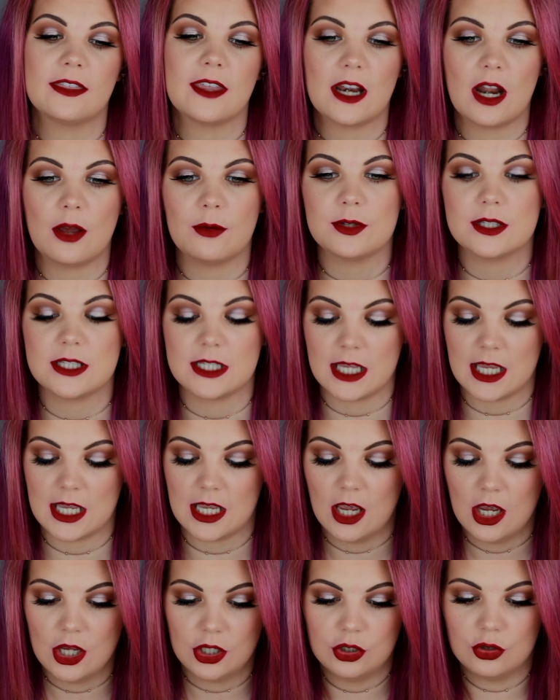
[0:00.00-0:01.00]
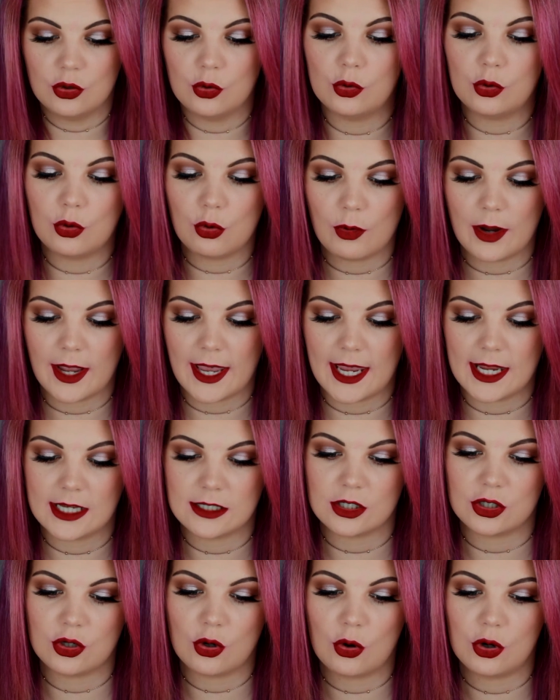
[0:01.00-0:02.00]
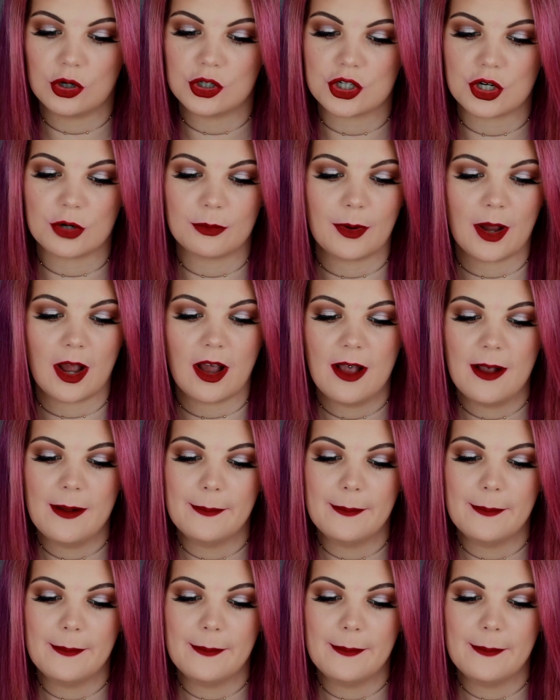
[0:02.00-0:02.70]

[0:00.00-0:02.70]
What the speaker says: then I would say, you know, go ahead and order. But